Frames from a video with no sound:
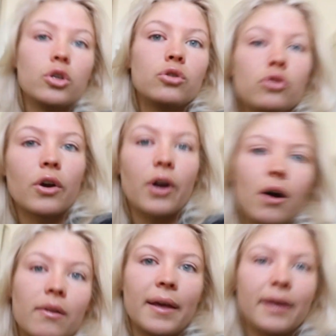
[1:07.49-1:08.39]
So
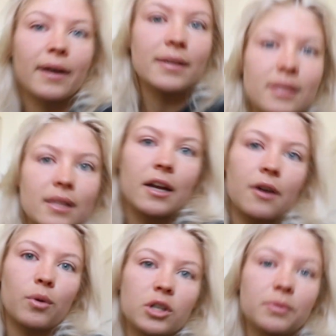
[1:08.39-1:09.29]
I'll let you guys sit there
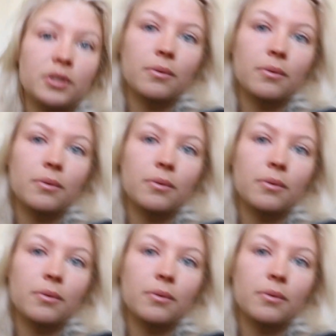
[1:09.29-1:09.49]
and watch me